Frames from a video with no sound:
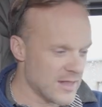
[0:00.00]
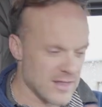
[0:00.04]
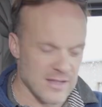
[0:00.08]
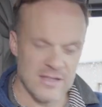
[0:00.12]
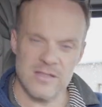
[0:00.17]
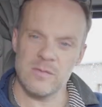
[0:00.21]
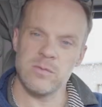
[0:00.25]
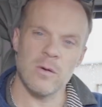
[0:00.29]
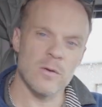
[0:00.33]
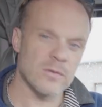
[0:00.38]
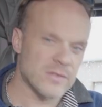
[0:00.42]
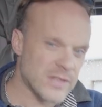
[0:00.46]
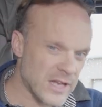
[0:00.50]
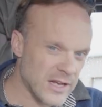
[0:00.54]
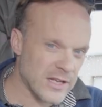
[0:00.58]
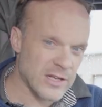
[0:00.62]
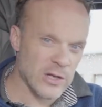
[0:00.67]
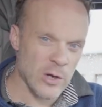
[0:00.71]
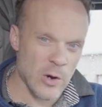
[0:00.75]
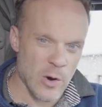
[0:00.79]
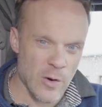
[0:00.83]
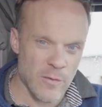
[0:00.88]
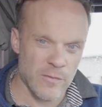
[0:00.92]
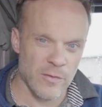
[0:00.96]
This won't
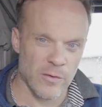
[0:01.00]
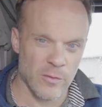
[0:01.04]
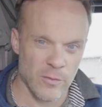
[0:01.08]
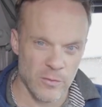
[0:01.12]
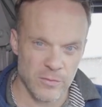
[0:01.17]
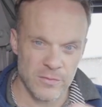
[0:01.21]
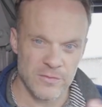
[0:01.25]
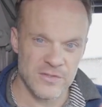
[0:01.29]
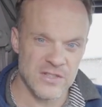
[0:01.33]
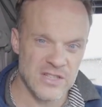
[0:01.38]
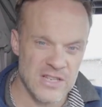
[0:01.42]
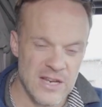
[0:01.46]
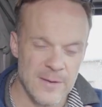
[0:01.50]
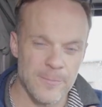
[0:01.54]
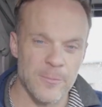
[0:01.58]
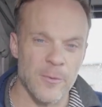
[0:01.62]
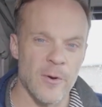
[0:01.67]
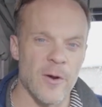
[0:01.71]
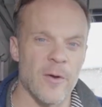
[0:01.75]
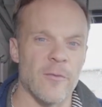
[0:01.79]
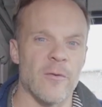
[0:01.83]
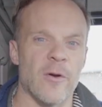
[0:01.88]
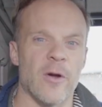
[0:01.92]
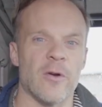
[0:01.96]
take you over steep
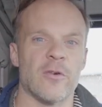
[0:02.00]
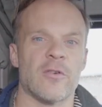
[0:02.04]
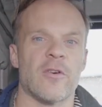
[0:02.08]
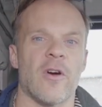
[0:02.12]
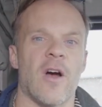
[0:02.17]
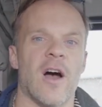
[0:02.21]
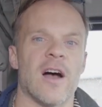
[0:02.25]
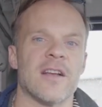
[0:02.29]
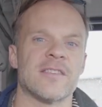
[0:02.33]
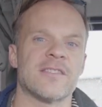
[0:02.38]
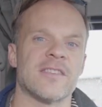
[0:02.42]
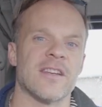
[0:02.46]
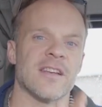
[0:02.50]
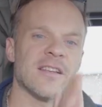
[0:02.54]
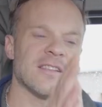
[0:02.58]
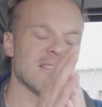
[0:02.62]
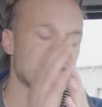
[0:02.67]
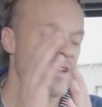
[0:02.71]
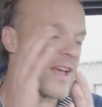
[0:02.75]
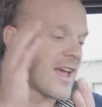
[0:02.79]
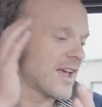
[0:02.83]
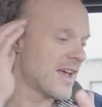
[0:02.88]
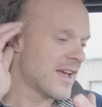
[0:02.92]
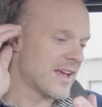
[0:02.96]
railroad
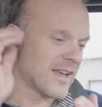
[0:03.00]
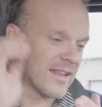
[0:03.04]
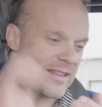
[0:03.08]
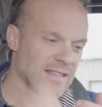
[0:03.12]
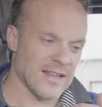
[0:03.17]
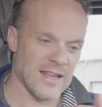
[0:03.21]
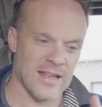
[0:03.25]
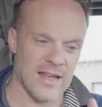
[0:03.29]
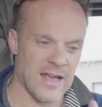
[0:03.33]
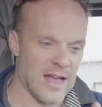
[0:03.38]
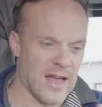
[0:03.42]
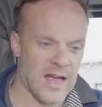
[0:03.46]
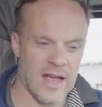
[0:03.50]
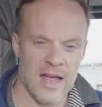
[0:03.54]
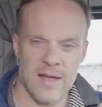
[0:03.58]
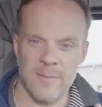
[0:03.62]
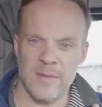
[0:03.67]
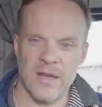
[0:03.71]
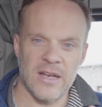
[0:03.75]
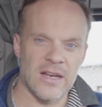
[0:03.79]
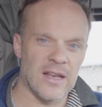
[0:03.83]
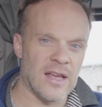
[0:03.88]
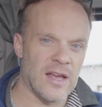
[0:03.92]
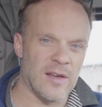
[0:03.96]
crossings.
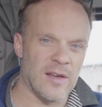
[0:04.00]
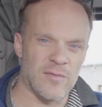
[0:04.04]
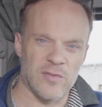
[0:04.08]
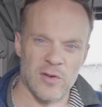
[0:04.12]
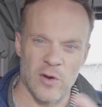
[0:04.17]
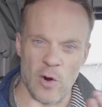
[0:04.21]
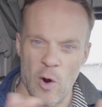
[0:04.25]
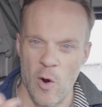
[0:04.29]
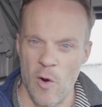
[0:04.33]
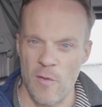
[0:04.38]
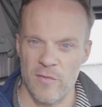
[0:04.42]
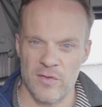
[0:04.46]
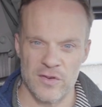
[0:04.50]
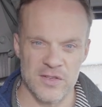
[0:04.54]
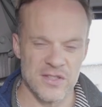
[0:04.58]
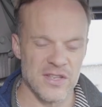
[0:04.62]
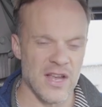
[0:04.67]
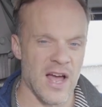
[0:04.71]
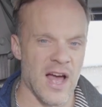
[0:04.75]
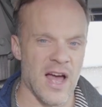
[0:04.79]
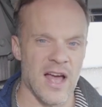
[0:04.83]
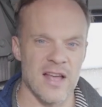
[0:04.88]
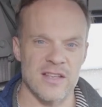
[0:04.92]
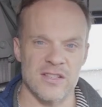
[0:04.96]
If you're
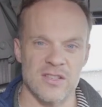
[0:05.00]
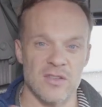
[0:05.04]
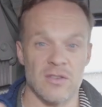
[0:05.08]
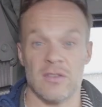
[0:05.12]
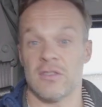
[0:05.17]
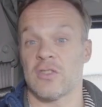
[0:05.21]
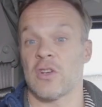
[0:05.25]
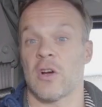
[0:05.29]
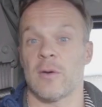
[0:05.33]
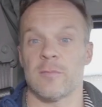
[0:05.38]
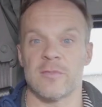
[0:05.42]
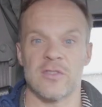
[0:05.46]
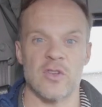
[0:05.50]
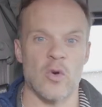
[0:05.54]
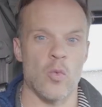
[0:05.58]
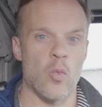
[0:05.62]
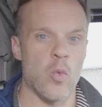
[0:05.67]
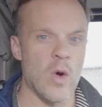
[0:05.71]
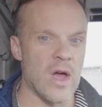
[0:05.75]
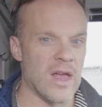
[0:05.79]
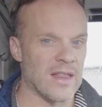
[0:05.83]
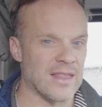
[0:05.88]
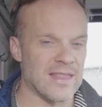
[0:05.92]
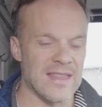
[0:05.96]
oversized in terms of
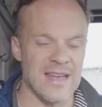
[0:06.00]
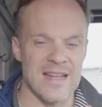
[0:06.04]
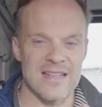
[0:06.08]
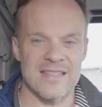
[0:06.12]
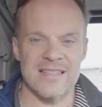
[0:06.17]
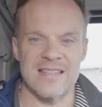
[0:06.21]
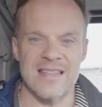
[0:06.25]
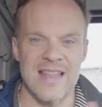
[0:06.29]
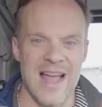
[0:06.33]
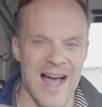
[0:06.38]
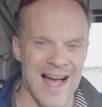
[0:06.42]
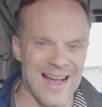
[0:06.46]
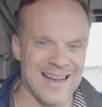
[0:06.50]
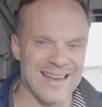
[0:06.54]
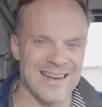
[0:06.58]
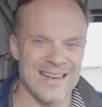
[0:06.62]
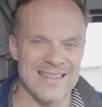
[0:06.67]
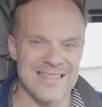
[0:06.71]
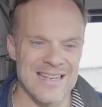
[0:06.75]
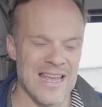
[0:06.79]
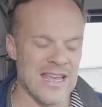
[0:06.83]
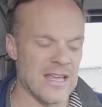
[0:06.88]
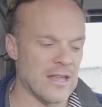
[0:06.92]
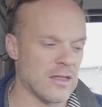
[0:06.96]
width, it's not going
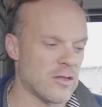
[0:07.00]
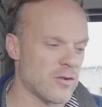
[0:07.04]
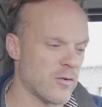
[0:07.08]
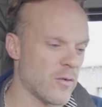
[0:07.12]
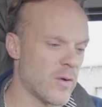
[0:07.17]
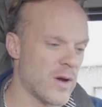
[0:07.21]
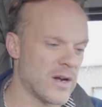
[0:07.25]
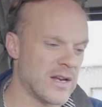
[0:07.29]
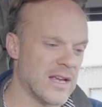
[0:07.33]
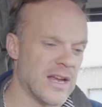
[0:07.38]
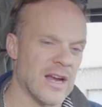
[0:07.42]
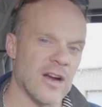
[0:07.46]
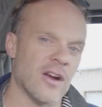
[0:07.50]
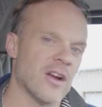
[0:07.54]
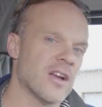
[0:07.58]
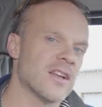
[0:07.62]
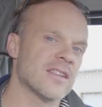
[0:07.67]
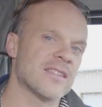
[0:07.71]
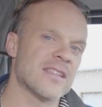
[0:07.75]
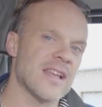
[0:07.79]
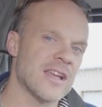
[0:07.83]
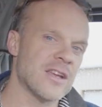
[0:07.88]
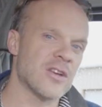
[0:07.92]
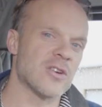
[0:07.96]
to take you through any
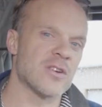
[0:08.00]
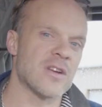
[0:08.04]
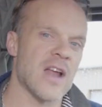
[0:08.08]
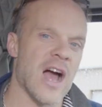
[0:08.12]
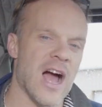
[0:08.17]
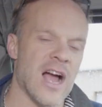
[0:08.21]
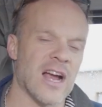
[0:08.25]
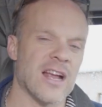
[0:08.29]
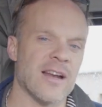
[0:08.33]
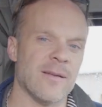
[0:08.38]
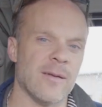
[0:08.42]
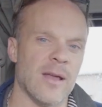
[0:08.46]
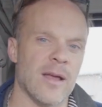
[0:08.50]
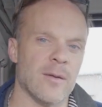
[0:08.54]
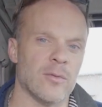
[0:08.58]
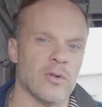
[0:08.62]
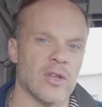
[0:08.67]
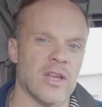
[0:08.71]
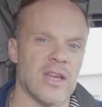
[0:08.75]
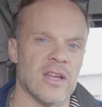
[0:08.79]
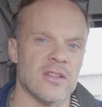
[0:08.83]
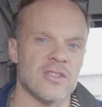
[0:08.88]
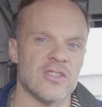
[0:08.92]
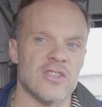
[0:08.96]
areas that you're not going to be
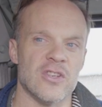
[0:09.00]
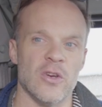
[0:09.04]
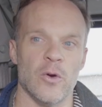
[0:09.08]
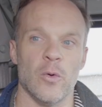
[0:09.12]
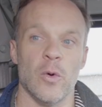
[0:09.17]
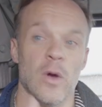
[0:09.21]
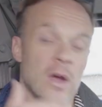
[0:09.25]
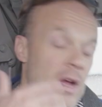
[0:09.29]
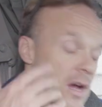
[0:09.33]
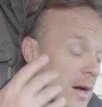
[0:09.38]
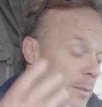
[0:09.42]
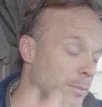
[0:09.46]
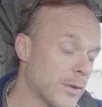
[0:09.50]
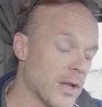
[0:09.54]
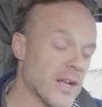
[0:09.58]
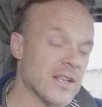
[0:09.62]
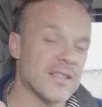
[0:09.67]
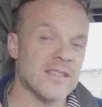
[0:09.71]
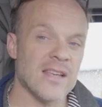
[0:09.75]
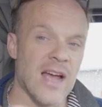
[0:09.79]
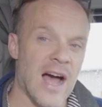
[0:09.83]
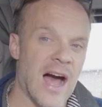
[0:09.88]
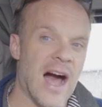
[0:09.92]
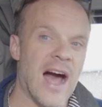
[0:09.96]
able to get to.
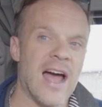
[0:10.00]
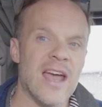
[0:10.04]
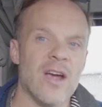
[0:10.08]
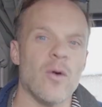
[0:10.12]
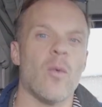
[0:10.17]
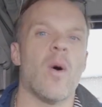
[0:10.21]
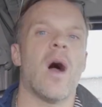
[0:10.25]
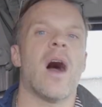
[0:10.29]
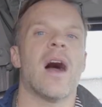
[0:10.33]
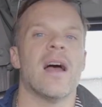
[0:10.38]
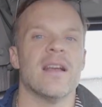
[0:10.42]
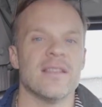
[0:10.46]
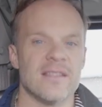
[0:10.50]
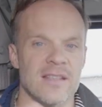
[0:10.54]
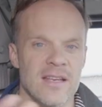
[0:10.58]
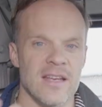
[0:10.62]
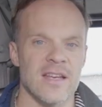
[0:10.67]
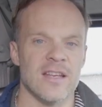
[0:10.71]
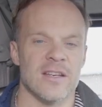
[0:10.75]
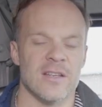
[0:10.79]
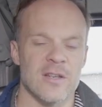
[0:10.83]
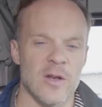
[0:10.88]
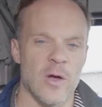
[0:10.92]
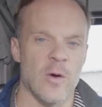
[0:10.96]
Plus, height-wise,
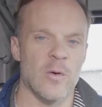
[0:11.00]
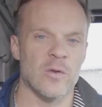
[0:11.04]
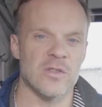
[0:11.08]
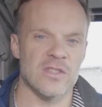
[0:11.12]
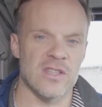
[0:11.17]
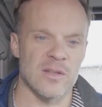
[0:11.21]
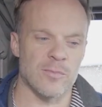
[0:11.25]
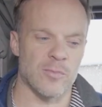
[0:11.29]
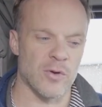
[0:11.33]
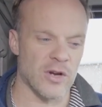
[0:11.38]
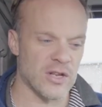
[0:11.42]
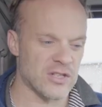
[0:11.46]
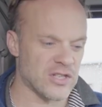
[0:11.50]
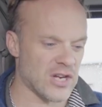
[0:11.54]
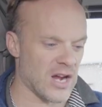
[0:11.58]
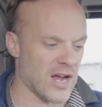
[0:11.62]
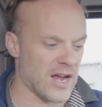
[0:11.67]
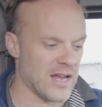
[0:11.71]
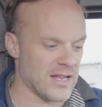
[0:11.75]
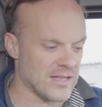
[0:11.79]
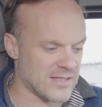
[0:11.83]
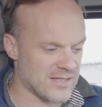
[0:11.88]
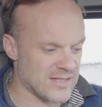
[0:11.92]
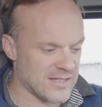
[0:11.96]
it knows the bridge
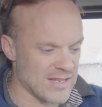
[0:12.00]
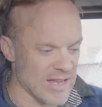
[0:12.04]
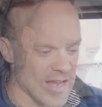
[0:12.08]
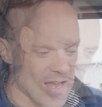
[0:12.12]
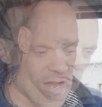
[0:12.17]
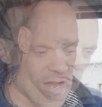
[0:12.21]
heights.